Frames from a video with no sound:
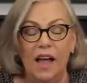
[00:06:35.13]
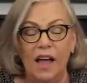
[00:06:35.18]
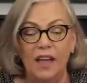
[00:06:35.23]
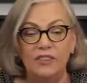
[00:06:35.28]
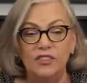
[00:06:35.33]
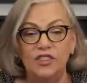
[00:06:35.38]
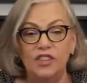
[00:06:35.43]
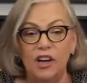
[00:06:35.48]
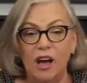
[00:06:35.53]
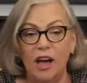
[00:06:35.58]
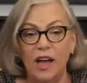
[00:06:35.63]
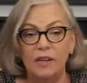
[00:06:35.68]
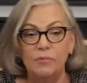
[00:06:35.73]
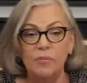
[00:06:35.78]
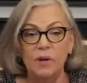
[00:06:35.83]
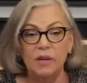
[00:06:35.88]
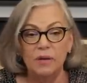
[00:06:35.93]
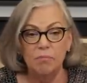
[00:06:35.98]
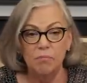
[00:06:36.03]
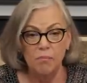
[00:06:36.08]
And John
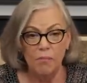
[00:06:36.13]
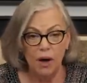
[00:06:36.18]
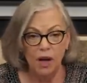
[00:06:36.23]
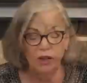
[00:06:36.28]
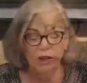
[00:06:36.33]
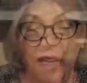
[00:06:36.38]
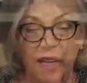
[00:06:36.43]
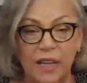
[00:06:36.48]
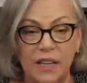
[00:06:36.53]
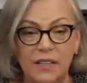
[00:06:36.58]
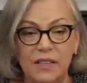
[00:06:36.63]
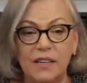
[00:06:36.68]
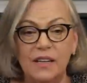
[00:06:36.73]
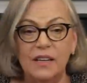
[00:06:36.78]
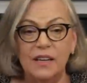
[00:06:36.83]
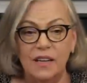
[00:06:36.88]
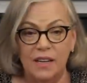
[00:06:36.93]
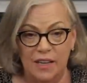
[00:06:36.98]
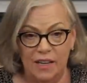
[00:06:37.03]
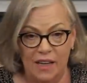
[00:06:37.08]
McMullen
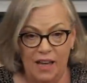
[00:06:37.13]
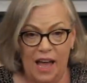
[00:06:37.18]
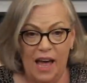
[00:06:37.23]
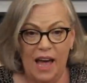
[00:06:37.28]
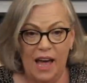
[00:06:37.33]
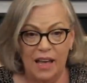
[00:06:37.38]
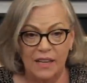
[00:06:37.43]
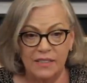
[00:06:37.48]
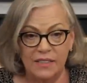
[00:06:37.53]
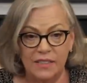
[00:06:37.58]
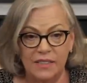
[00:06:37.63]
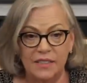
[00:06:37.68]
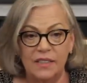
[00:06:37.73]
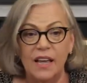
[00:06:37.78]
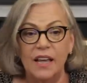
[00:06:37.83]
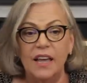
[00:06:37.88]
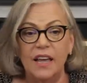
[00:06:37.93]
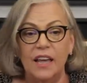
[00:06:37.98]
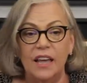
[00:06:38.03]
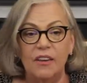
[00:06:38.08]
asks,
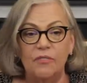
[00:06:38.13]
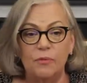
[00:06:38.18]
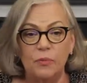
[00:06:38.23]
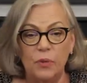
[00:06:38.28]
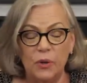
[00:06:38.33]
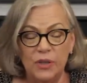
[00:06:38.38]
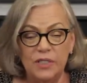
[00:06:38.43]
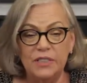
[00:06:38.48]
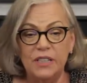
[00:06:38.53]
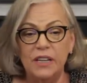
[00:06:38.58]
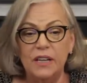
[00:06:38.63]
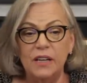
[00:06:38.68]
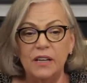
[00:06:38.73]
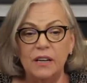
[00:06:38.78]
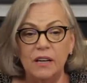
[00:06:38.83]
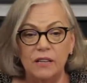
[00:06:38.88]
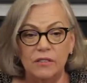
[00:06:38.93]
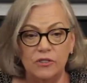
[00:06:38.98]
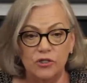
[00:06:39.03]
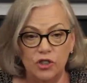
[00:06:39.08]
if
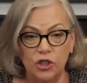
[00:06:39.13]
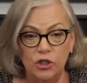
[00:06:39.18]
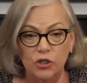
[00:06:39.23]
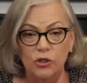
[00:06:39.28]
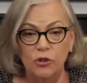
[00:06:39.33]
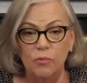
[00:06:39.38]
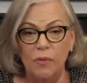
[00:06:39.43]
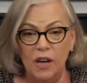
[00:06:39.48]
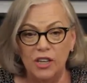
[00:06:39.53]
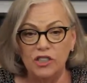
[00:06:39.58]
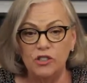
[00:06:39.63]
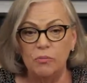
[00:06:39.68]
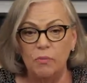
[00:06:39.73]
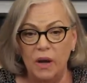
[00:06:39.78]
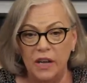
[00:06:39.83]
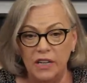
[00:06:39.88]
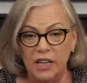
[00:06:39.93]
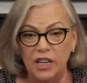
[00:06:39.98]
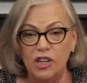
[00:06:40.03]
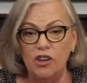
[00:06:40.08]
printing too much
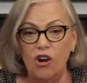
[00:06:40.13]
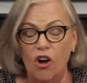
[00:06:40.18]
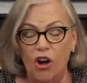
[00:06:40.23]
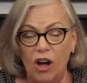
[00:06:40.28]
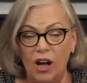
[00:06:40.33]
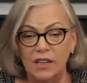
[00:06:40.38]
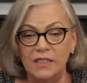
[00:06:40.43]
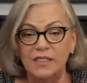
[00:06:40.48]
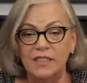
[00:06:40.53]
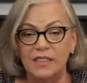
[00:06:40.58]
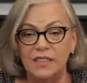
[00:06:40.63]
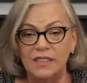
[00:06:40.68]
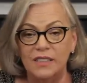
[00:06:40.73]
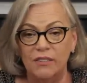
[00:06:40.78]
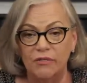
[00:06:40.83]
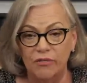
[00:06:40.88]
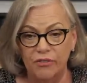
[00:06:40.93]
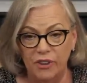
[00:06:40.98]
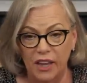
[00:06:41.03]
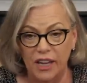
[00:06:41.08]
money caused this
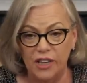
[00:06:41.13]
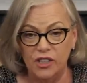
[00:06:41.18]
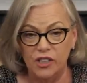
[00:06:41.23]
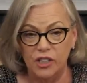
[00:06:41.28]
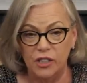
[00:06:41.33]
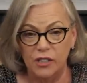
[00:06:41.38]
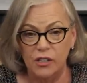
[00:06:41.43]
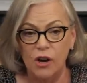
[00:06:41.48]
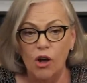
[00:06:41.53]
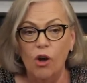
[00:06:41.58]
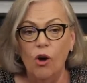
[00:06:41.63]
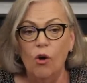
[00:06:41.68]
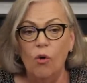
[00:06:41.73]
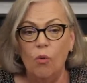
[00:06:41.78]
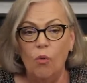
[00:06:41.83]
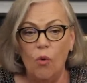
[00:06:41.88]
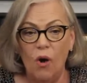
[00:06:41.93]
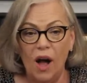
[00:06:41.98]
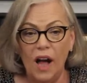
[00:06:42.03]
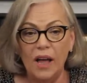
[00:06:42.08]
inflation,
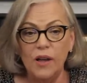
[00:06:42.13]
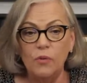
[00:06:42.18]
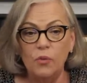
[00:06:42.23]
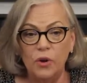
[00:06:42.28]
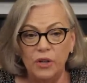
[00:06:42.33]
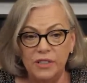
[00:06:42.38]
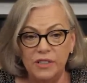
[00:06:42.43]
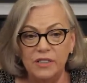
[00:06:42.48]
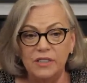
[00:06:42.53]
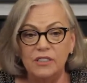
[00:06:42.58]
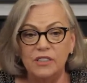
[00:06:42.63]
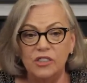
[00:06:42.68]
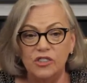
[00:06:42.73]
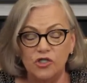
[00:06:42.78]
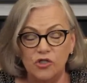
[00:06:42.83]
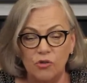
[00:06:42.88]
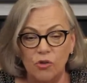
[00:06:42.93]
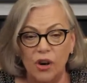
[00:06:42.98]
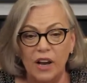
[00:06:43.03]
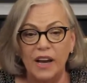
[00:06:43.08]
why wouldn't
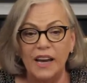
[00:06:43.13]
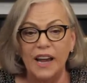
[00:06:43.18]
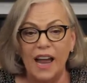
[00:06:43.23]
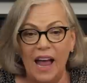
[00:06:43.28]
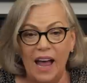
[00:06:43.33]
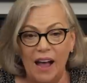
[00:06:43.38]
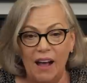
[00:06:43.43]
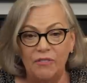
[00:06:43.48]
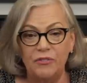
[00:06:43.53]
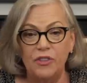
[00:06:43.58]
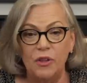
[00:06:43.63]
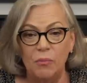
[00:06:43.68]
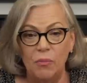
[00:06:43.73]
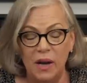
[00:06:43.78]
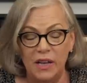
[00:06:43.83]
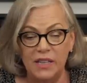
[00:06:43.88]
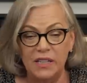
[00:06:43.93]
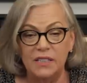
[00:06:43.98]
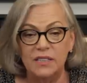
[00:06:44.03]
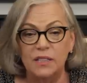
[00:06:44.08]
destroying half the
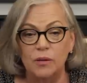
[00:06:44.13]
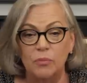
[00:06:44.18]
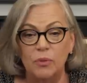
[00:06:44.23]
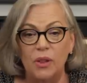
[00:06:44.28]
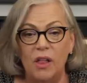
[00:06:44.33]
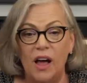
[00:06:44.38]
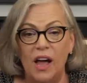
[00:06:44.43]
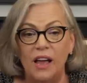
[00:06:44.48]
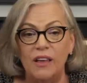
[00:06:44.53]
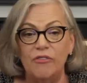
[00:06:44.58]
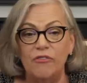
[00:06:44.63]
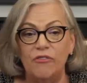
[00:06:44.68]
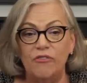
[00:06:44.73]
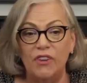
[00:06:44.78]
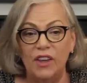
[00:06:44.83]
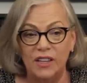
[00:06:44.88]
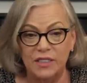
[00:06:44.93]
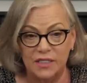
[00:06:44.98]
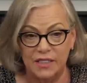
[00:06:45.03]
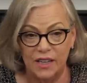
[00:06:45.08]
money supply
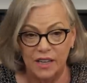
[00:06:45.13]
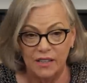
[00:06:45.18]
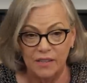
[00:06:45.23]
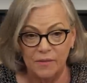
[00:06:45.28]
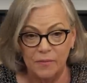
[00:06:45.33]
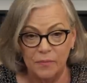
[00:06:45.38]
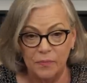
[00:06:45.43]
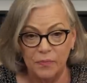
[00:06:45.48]
fix it?